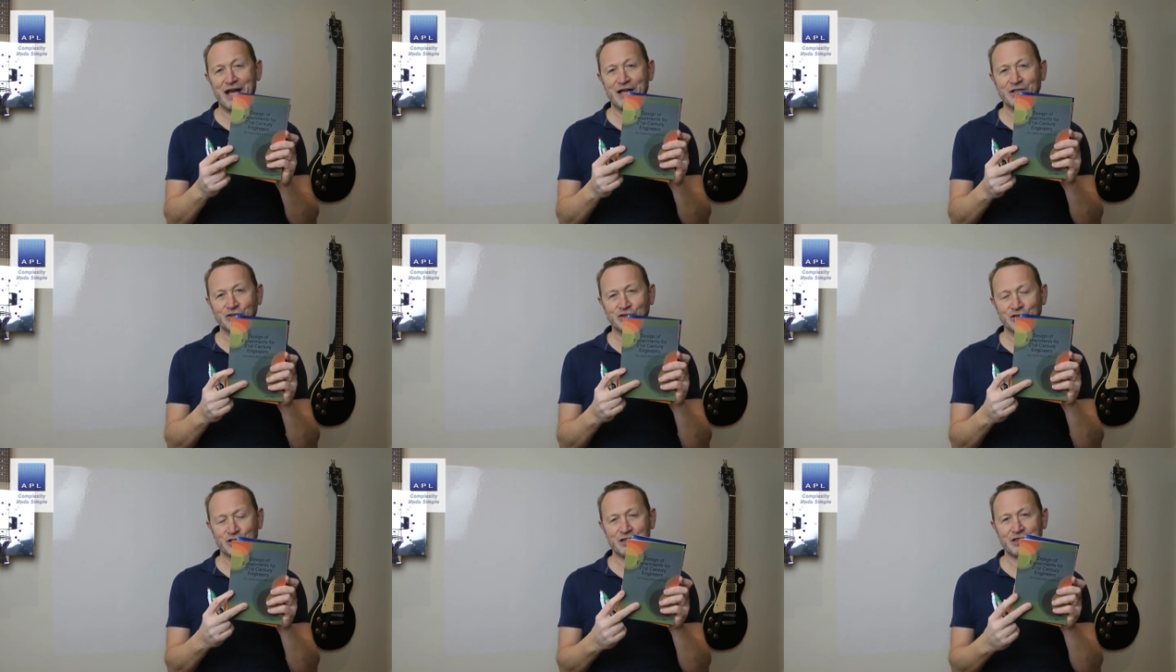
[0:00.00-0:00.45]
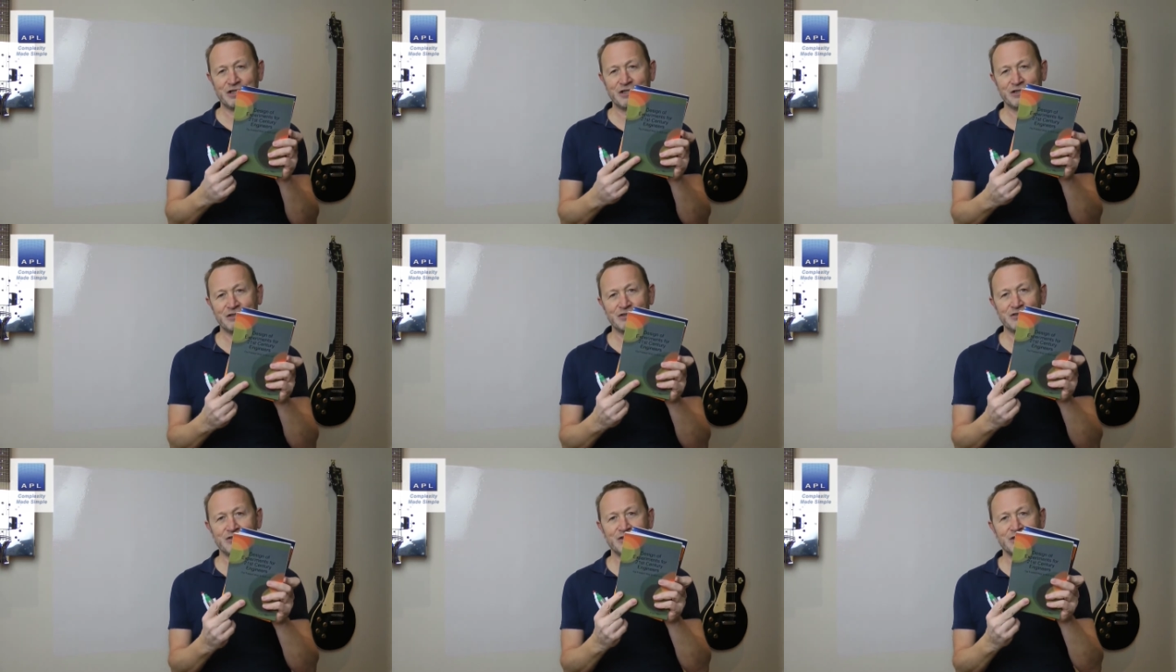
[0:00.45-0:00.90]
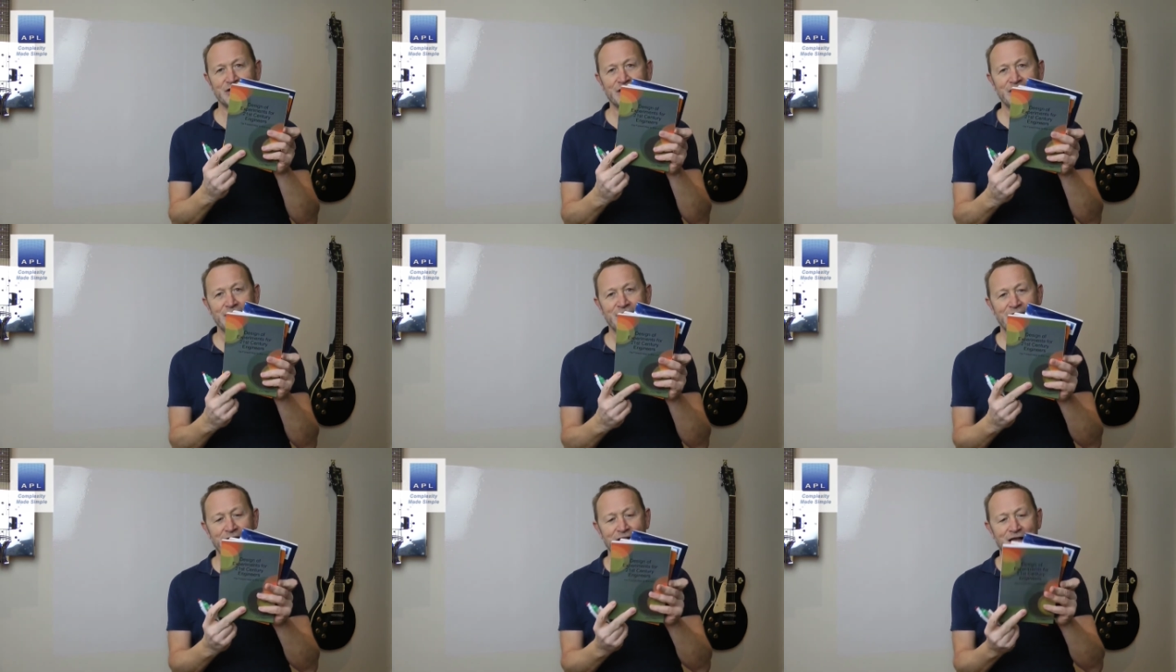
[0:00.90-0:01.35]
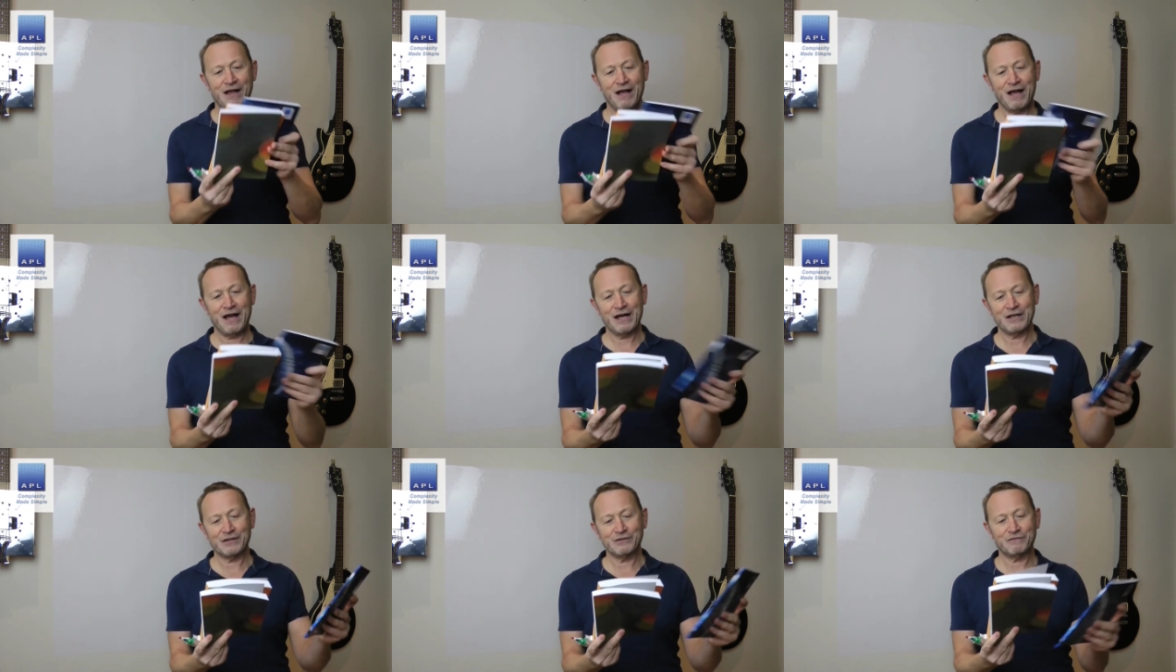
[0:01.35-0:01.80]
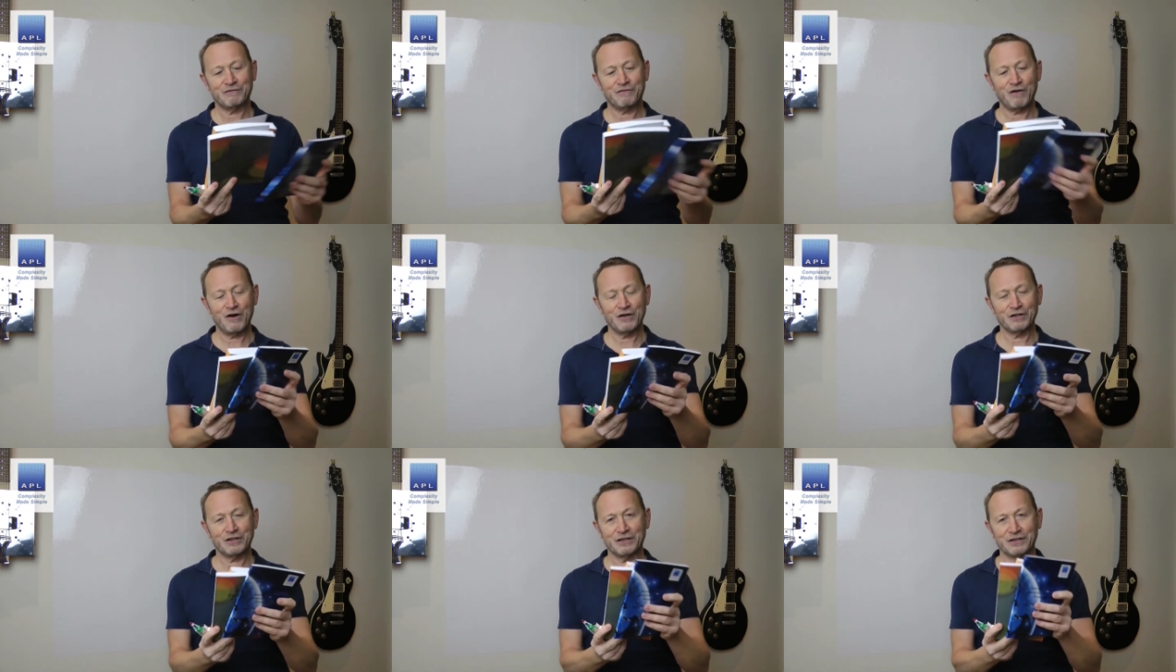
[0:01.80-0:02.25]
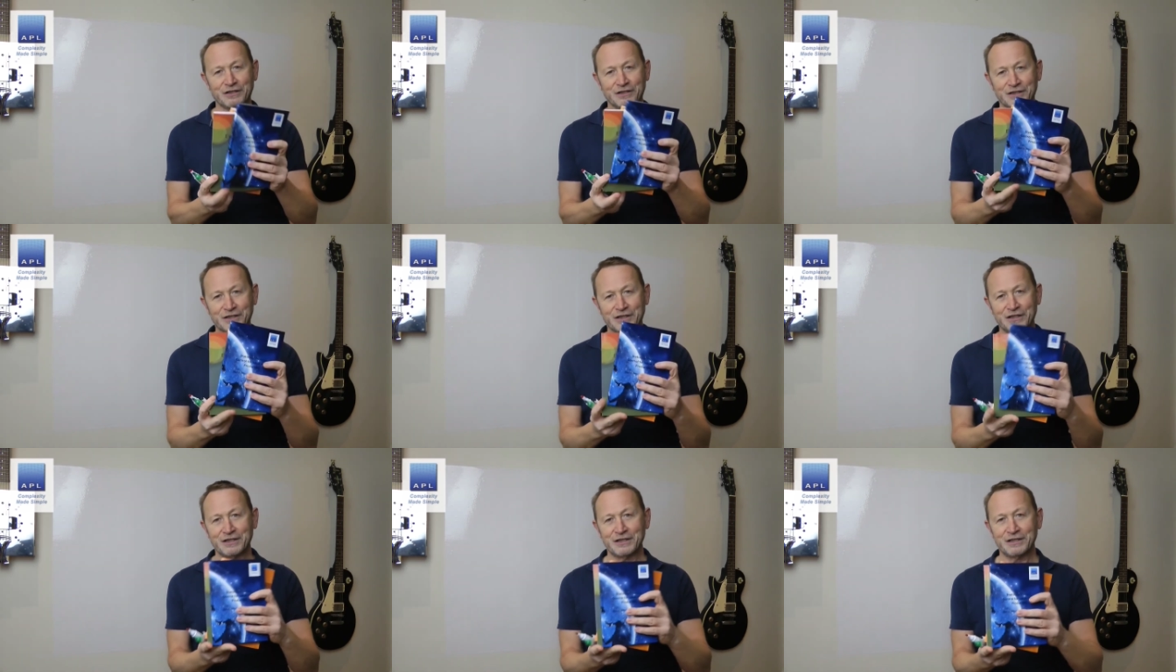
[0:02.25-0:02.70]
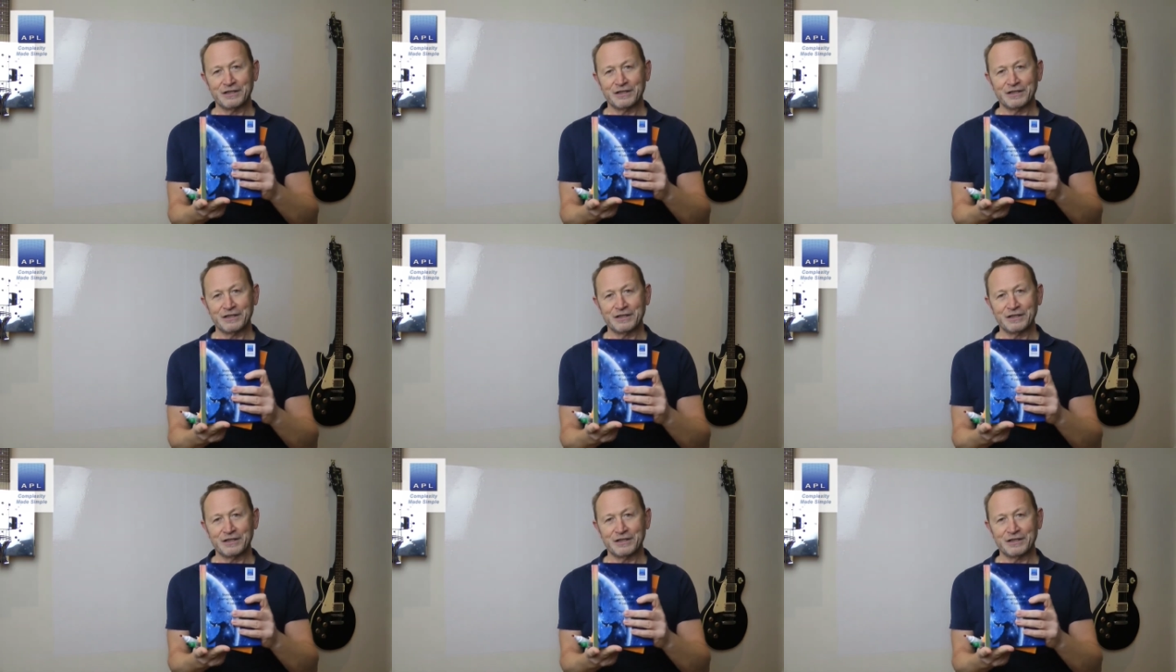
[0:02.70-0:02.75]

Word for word: Engineers, and finally,